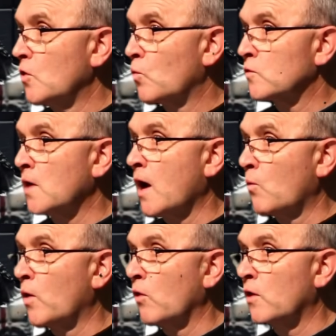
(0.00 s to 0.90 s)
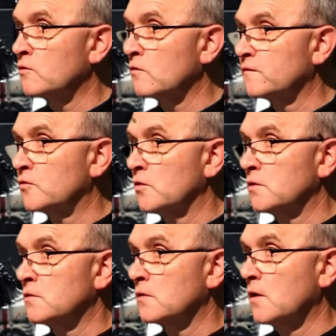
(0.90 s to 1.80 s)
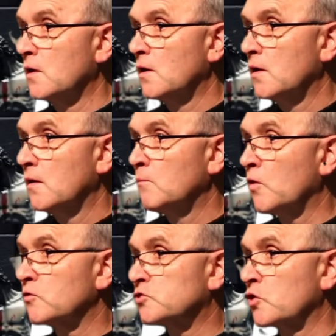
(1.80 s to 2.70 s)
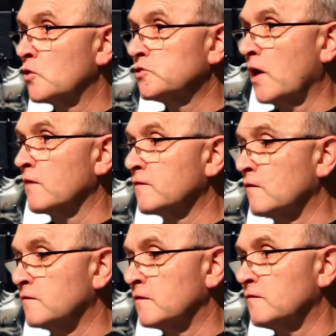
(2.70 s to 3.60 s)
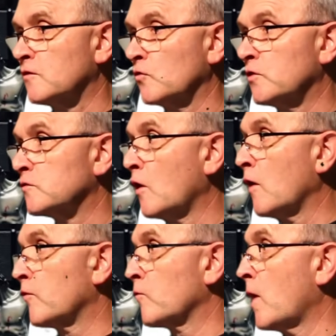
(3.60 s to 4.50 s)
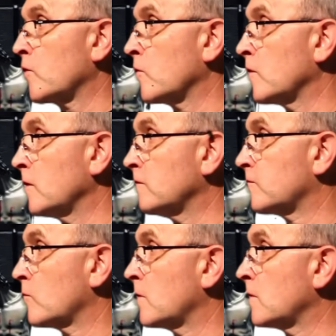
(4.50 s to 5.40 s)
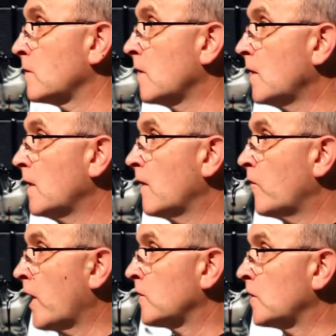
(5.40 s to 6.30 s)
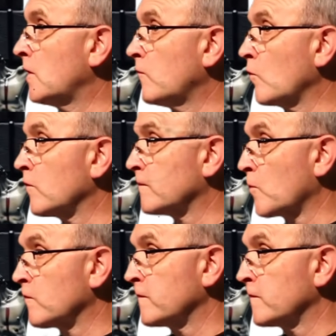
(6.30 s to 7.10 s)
A gust of wind impossible in the sealed room tore through, extinguishing the candles. The priests relit them, their hands